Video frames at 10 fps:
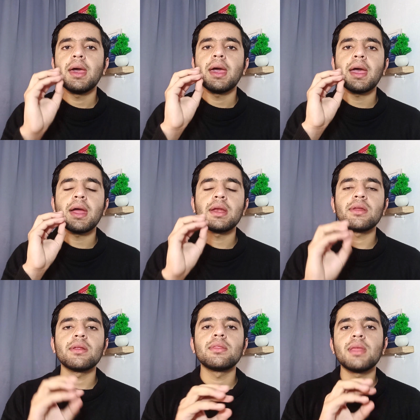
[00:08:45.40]
and
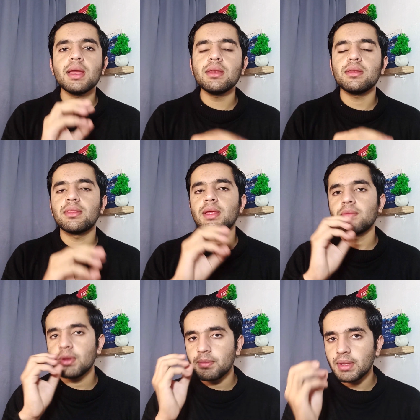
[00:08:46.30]
then
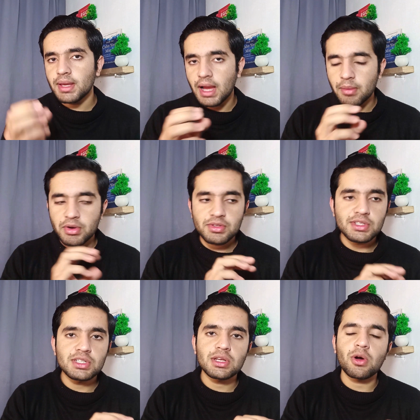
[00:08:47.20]
there will be IMAT
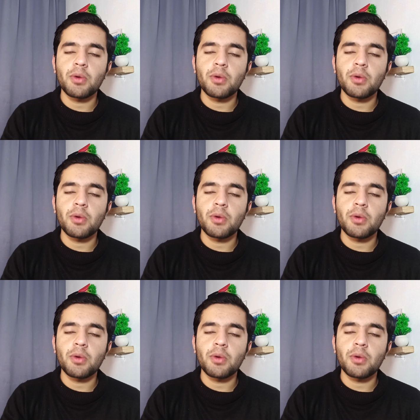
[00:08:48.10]
registration